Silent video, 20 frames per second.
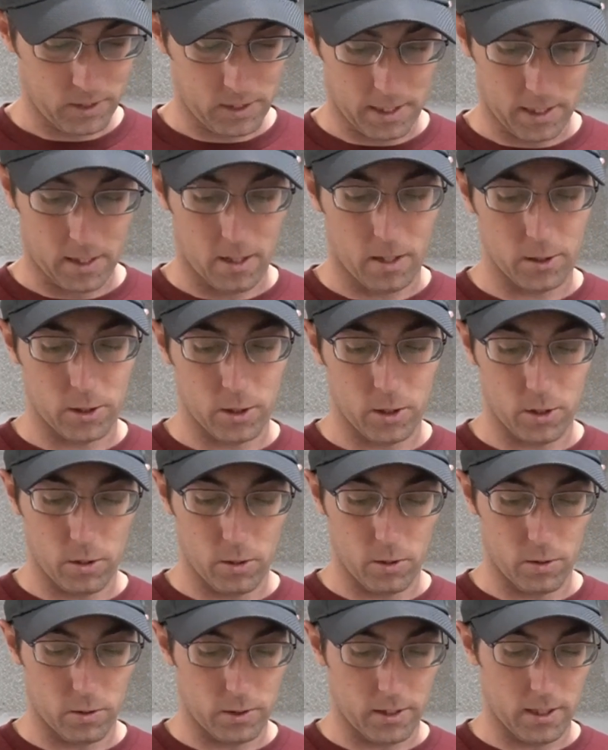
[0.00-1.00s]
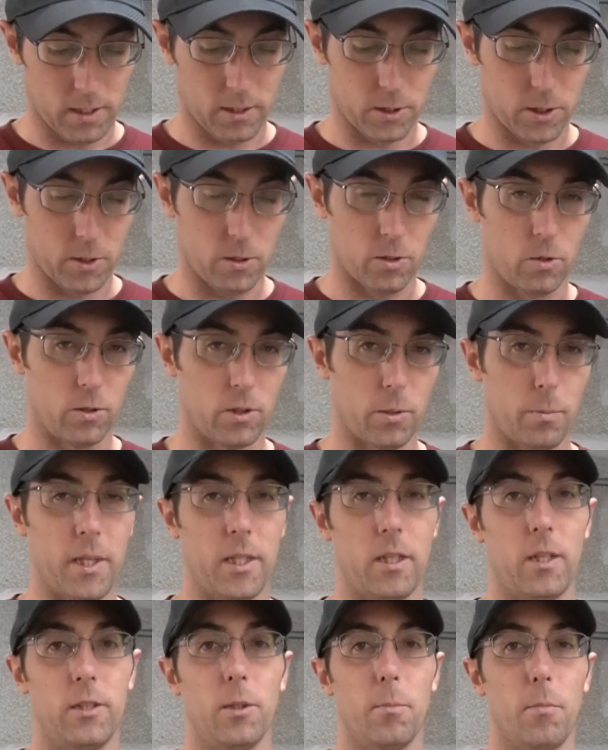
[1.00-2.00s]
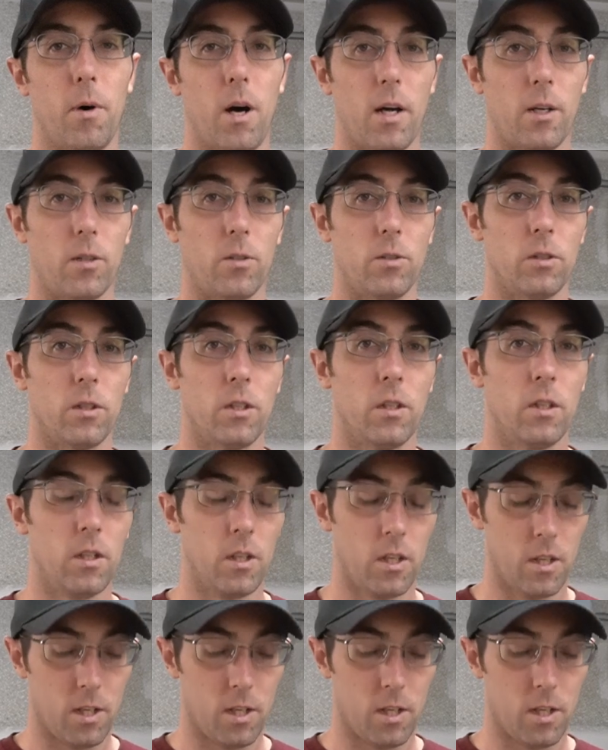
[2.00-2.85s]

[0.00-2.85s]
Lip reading: It also tells you, depending on your model,